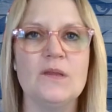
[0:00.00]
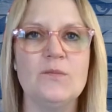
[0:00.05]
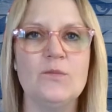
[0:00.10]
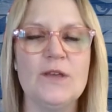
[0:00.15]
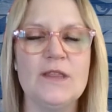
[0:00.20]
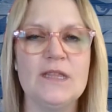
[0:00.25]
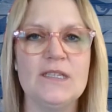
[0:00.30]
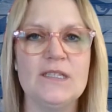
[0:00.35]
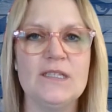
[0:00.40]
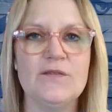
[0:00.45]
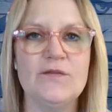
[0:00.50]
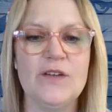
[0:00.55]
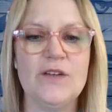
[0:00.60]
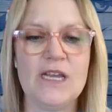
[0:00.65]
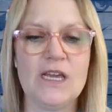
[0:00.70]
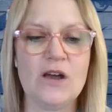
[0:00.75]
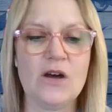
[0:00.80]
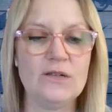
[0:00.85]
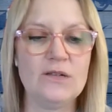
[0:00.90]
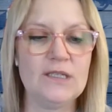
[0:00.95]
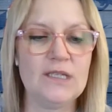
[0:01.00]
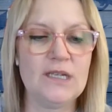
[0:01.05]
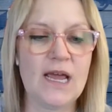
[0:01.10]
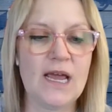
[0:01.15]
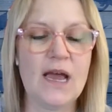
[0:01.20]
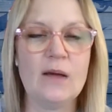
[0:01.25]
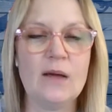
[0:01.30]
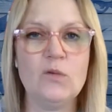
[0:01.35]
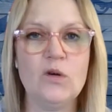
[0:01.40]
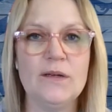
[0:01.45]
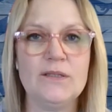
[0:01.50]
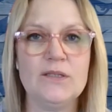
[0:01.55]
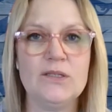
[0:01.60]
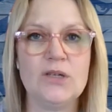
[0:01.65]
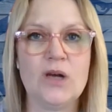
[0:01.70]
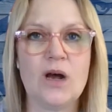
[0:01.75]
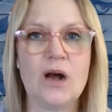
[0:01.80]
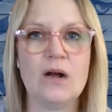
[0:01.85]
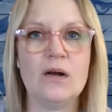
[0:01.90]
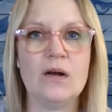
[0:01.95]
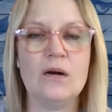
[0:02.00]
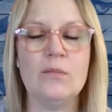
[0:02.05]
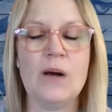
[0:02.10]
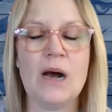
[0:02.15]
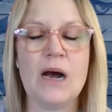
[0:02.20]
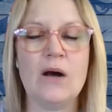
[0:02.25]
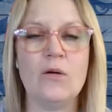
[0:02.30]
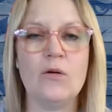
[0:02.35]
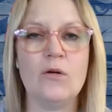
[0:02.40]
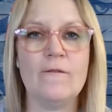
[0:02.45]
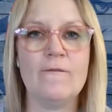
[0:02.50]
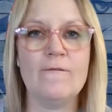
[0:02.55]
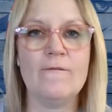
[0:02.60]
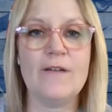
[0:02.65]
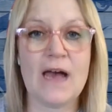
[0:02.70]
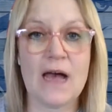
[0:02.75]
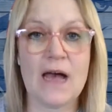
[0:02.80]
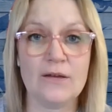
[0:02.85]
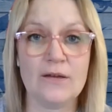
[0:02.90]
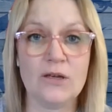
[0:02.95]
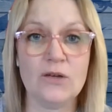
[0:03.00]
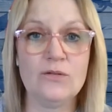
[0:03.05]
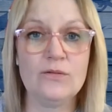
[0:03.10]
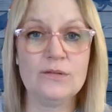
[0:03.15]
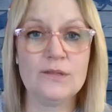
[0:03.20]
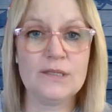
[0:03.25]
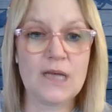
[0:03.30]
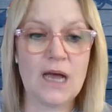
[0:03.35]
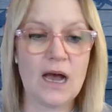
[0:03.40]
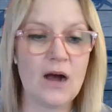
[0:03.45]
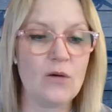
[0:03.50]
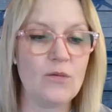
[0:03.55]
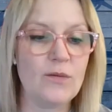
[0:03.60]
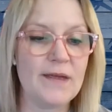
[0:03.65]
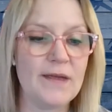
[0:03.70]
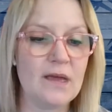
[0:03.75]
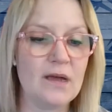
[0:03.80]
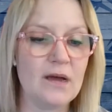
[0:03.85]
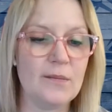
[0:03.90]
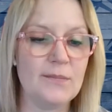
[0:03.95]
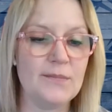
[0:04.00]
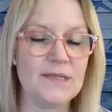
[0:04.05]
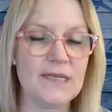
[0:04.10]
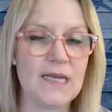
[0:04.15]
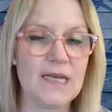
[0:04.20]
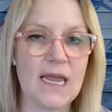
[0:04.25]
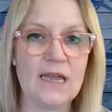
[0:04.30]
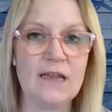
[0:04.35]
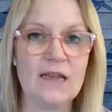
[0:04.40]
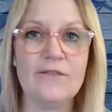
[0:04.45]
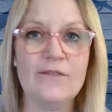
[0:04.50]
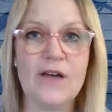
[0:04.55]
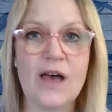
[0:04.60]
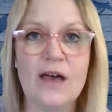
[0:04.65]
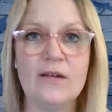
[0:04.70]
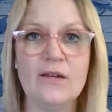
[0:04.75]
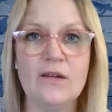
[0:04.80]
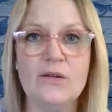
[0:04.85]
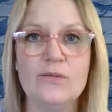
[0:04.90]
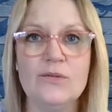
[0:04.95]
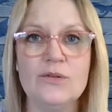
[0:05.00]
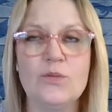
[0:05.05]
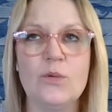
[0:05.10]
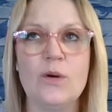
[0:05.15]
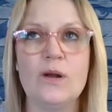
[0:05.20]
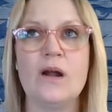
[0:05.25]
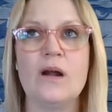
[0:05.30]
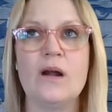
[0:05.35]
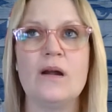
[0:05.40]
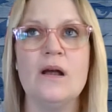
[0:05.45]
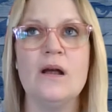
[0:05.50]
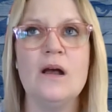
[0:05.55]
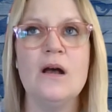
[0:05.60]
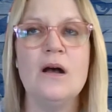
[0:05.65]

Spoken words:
With this video today, I'm going to talk about values, how we obtain values, what our